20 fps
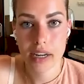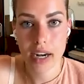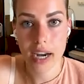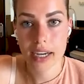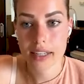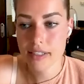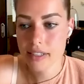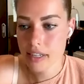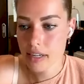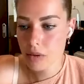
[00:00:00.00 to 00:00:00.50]
I
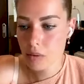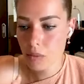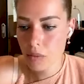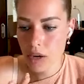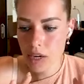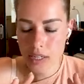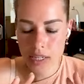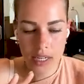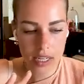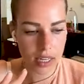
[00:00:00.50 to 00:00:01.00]
didn't
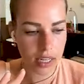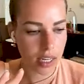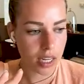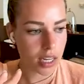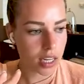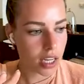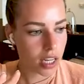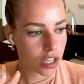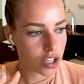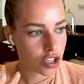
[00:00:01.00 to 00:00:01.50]
want to
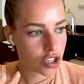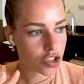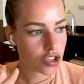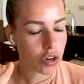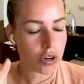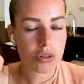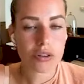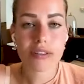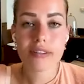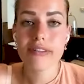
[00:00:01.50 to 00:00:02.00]

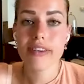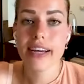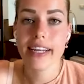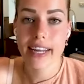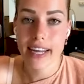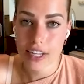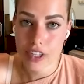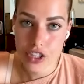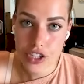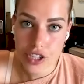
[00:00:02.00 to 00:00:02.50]
struggle
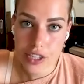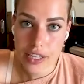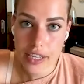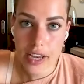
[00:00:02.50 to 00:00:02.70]
financially.